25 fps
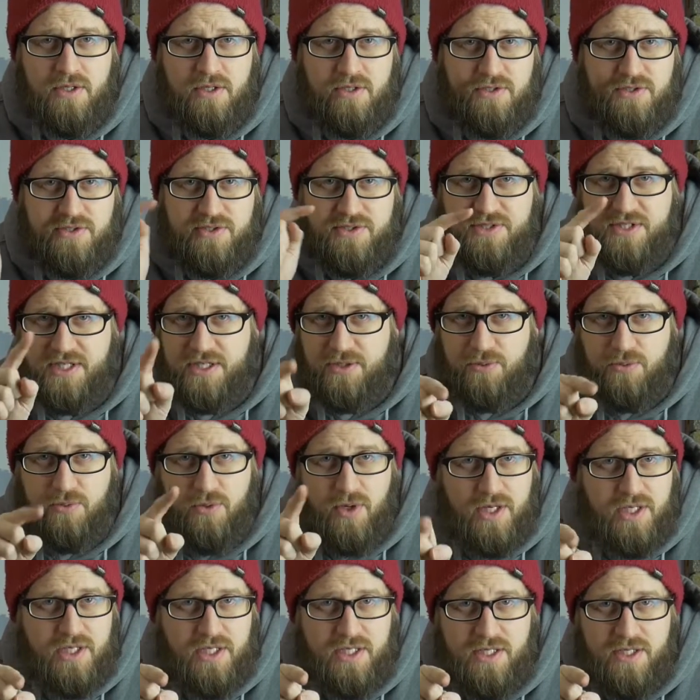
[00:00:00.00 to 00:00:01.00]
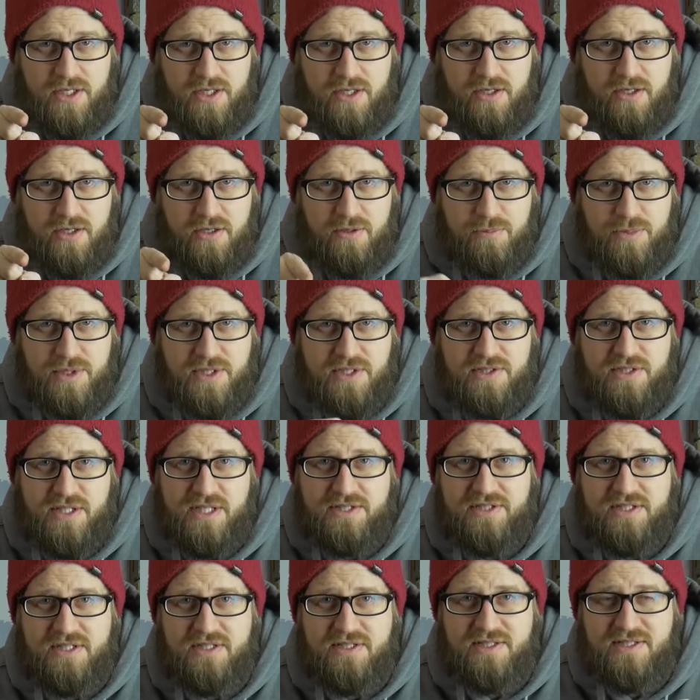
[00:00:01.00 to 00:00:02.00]
stay right here because
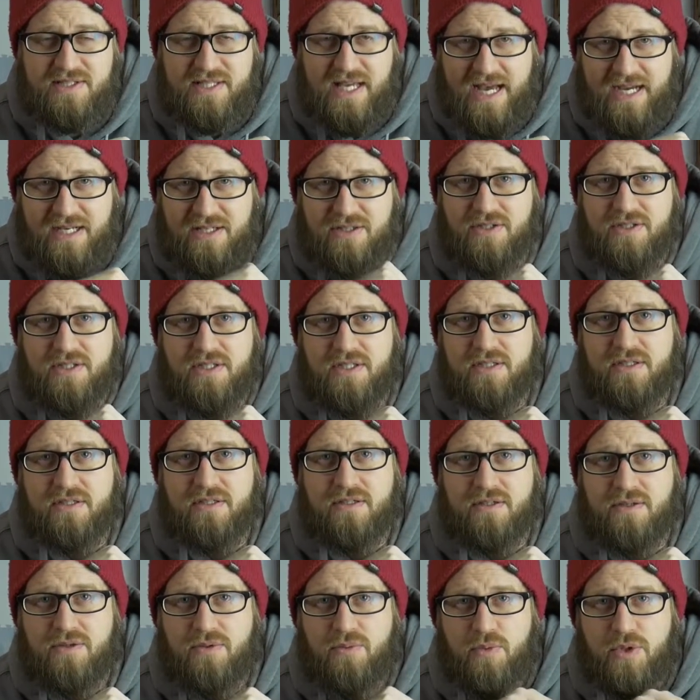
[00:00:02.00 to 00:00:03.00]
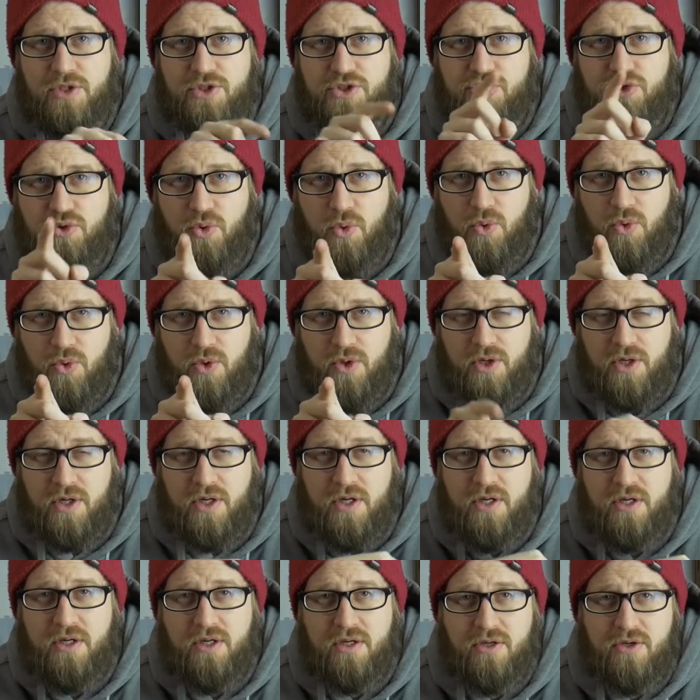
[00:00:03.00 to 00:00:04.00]
that's exactly what you're
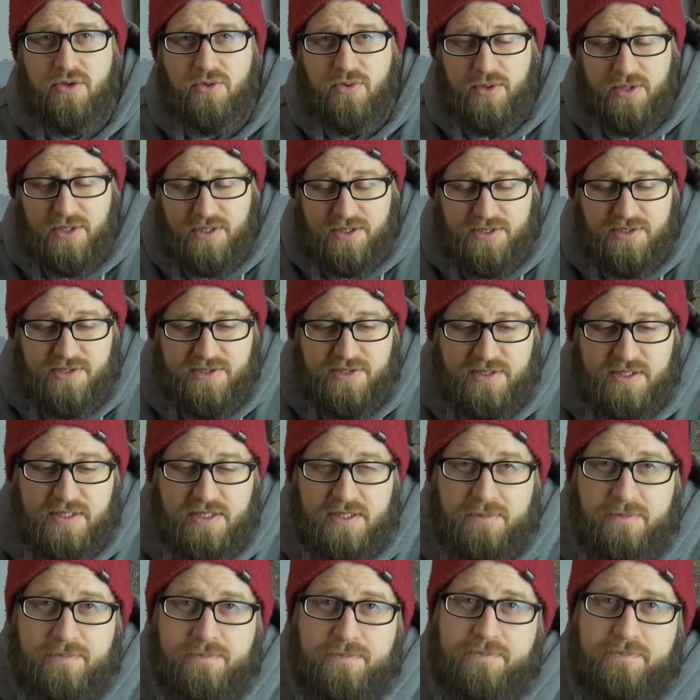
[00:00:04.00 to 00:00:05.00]
going to see.